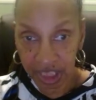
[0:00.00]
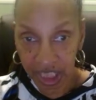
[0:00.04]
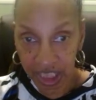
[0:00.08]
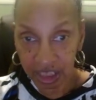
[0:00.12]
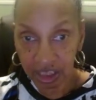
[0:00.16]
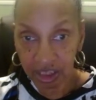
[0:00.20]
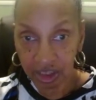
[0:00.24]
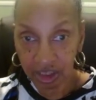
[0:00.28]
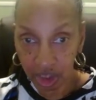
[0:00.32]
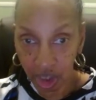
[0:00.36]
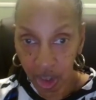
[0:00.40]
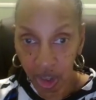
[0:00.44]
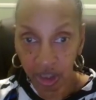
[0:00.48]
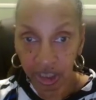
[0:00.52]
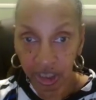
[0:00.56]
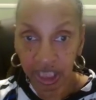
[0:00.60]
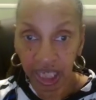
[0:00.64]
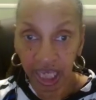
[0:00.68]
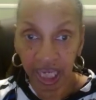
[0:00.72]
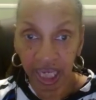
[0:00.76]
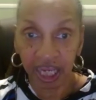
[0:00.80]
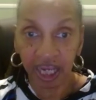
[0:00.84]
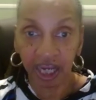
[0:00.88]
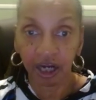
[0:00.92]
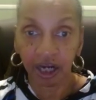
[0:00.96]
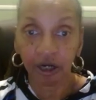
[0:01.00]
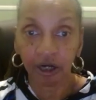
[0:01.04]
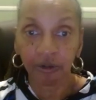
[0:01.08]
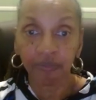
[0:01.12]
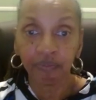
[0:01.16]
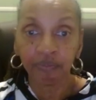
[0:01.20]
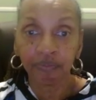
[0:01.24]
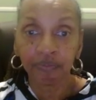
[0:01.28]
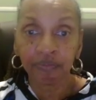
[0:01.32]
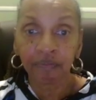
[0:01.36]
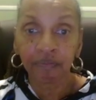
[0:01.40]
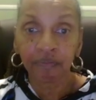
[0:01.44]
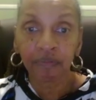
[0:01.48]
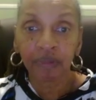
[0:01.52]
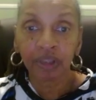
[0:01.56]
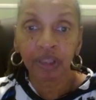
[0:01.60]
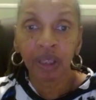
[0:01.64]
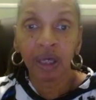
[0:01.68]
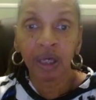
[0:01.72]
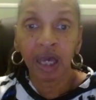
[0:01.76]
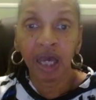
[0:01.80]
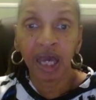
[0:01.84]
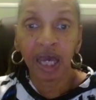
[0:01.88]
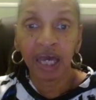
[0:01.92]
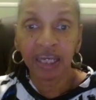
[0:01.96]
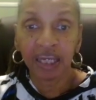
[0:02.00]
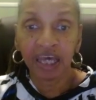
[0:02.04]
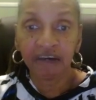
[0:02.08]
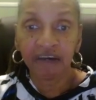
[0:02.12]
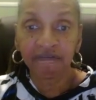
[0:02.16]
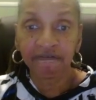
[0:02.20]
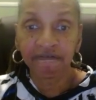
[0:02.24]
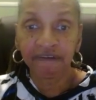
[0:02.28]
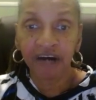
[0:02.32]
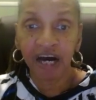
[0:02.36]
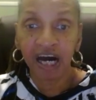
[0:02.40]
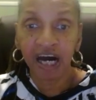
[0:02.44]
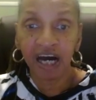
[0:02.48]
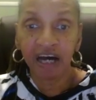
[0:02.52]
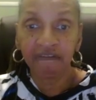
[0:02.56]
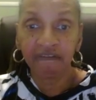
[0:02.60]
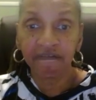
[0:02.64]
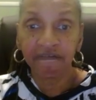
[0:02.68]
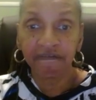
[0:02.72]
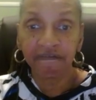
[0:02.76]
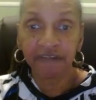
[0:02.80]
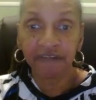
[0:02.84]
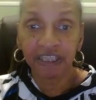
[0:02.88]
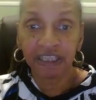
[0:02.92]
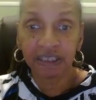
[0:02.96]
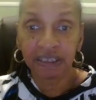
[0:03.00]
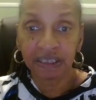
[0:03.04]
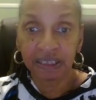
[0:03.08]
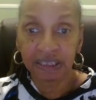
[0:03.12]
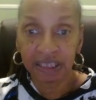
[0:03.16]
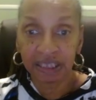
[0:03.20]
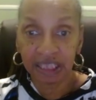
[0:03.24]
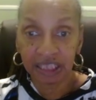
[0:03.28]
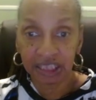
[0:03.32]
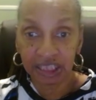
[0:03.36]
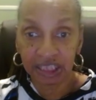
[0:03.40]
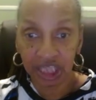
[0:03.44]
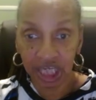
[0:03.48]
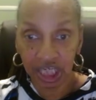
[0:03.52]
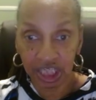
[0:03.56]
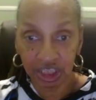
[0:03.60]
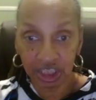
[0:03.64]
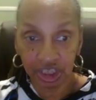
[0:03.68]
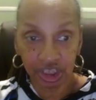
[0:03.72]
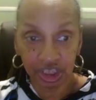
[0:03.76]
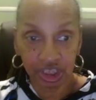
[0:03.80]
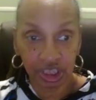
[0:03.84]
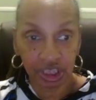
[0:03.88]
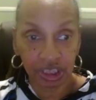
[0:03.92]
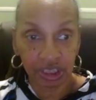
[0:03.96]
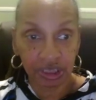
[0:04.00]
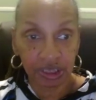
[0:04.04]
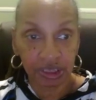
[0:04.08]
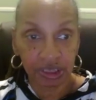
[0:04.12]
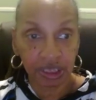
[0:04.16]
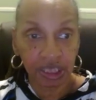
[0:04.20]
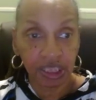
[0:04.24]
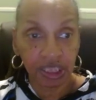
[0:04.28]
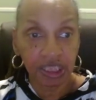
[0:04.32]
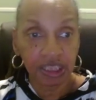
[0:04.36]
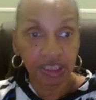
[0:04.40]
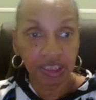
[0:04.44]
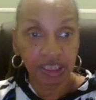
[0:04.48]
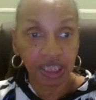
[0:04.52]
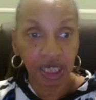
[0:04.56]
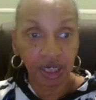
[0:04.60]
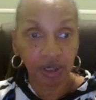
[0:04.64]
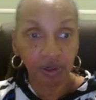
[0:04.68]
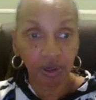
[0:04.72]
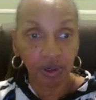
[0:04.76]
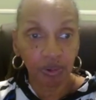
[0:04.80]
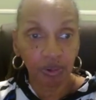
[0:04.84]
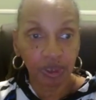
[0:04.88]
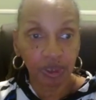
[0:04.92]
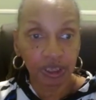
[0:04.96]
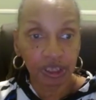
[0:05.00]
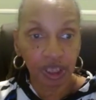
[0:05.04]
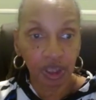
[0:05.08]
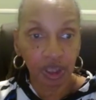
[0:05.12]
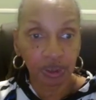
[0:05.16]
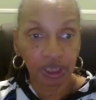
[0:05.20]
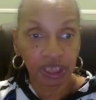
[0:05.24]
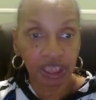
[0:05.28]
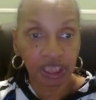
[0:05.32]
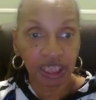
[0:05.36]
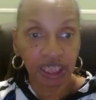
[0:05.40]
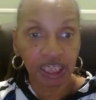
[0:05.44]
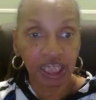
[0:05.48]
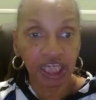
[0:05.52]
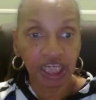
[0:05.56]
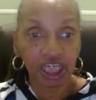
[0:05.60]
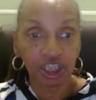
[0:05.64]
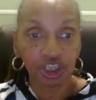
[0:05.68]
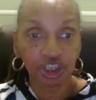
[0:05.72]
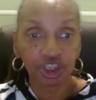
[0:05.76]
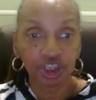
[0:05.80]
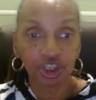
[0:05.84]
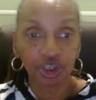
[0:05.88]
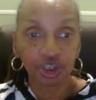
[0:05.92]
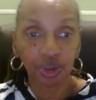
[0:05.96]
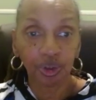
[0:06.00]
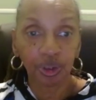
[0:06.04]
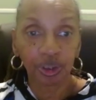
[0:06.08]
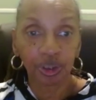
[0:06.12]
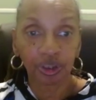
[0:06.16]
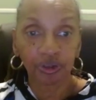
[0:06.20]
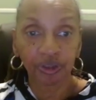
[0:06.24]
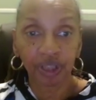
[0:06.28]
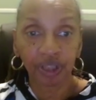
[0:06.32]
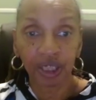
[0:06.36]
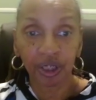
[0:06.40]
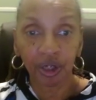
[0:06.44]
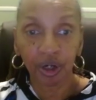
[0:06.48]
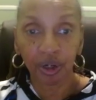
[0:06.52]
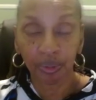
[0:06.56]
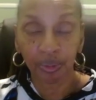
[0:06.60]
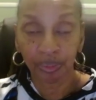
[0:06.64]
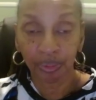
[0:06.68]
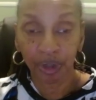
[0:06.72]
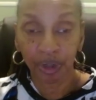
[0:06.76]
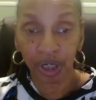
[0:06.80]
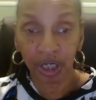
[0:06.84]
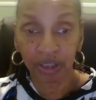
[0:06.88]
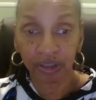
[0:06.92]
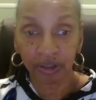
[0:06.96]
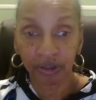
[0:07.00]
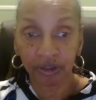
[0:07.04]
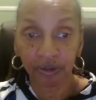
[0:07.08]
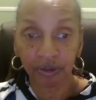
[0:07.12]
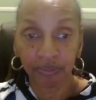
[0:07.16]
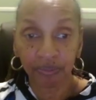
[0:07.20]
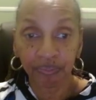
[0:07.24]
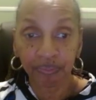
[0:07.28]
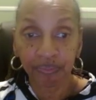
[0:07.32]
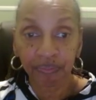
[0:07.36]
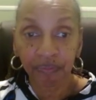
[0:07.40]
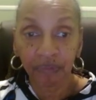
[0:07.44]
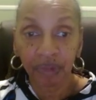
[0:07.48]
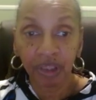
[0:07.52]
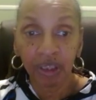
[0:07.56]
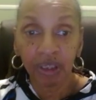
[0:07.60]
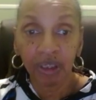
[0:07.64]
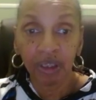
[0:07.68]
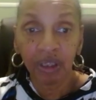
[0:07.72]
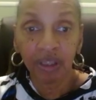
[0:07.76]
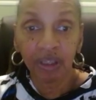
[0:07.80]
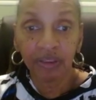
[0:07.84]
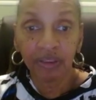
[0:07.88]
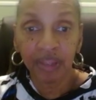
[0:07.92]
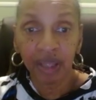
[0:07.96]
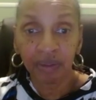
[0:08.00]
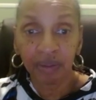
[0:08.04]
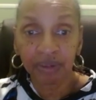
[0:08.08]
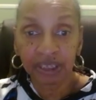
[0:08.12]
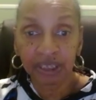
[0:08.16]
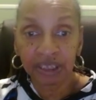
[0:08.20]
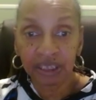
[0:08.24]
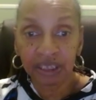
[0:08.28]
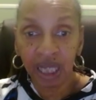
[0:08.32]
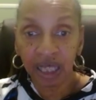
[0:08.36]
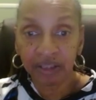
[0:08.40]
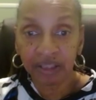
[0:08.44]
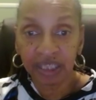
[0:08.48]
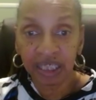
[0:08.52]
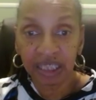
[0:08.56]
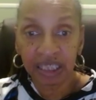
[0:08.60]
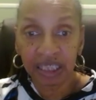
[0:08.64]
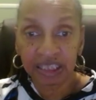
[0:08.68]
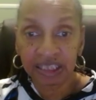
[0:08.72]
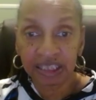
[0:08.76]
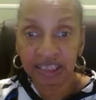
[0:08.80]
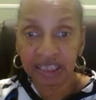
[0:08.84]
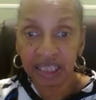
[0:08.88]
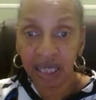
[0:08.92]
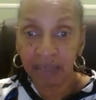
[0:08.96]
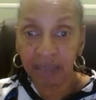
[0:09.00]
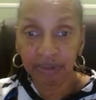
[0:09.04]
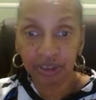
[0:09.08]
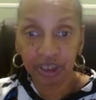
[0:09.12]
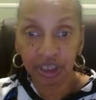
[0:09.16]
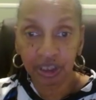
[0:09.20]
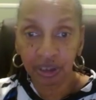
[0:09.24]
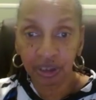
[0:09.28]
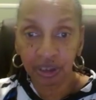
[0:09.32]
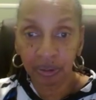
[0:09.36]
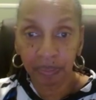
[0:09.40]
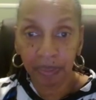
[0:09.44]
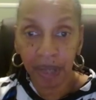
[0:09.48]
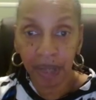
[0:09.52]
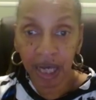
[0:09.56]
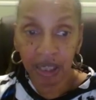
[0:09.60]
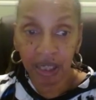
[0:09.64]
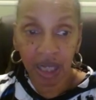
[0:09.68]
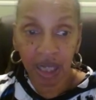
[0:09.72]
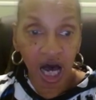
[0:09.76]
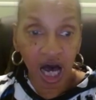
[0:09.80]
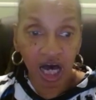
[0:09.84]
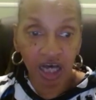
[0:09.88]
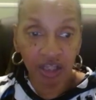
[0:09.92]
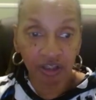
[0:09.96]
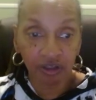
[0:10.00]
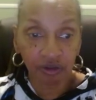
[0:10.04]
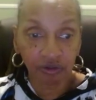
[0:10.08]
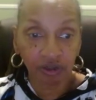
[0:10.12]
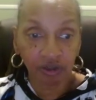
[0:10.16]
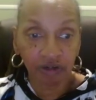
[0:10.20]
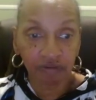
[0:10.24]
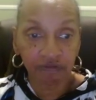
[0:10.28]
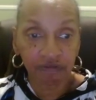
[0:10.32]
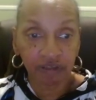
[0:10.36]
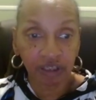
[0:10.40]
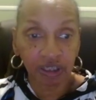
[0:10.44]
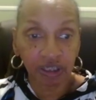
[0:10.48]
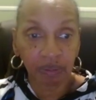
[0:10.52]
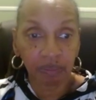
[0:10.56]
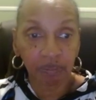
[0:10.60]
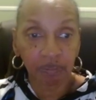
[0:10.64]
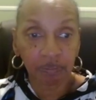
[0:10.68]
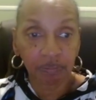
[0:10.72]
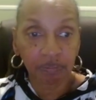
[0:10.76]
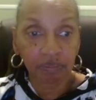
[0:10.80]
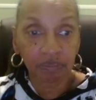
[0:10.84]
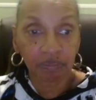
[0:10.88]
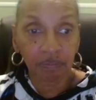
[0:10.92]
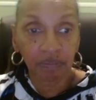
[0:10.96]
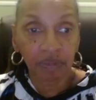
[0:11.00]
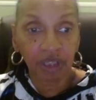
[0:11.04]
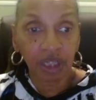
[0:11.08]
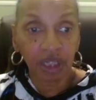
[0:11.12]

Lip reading: thick dark hair. And at 5 feet 6 inches, Sarah was only an inch shorter than her brother. There was nothing exceptional about either of them.